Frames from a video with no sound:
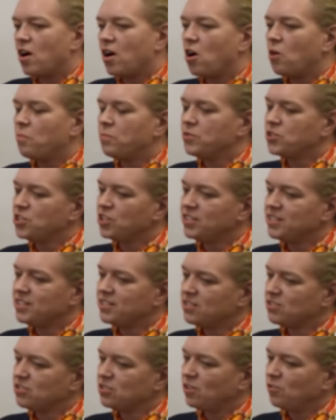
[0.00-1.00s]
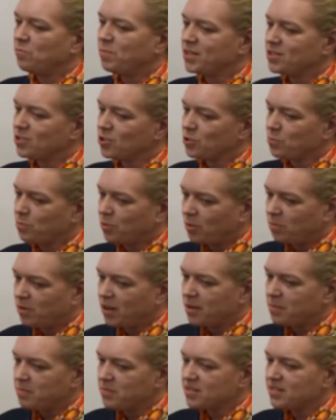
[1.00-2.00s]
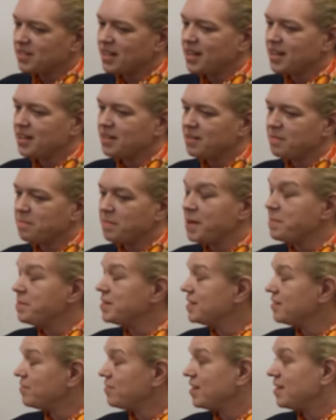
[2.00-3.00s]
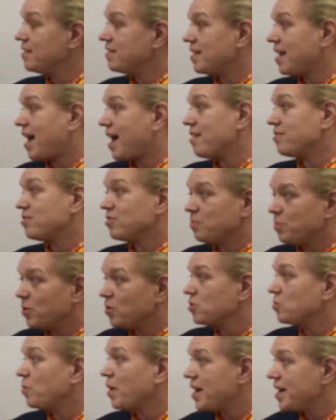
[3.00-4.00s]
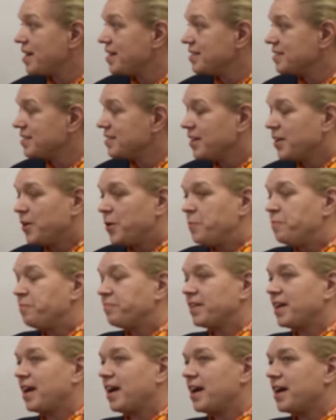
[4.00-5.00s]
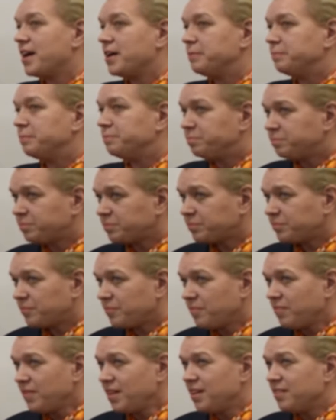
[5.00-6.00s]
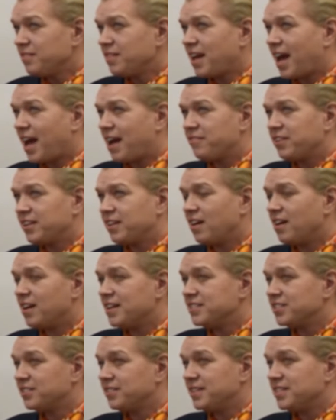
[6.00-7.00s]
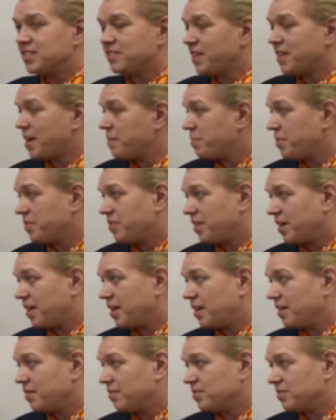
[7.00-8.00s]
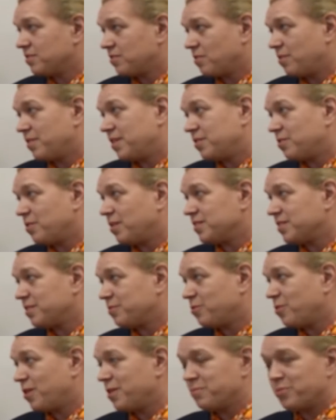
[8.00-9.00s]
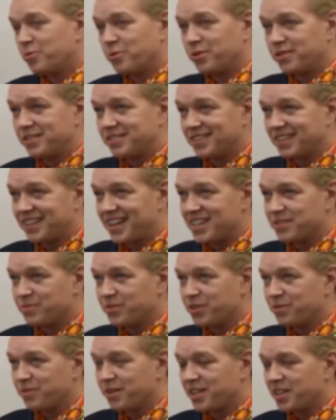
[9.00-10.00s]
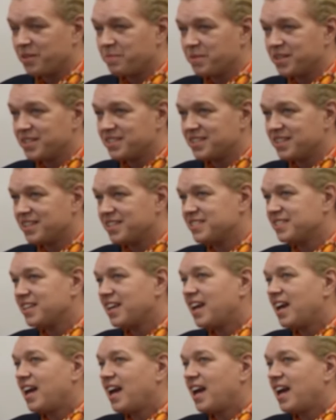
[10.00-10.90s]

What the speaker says: opportunity to solve business problems in maybe different out of the box ways. Having high degrees of empathy is quite important, I guess, when you're running a business,